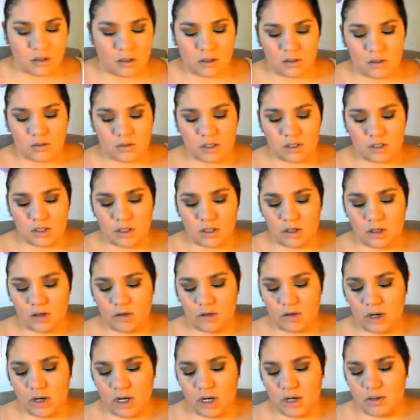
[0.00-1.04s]
I'm just going to
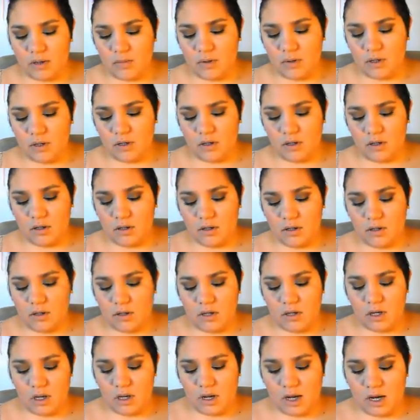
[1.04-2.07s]
grab,
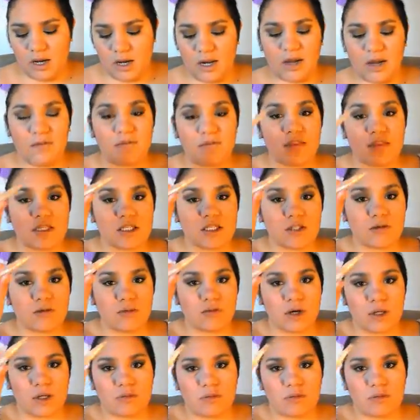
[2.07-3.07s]
I have this one,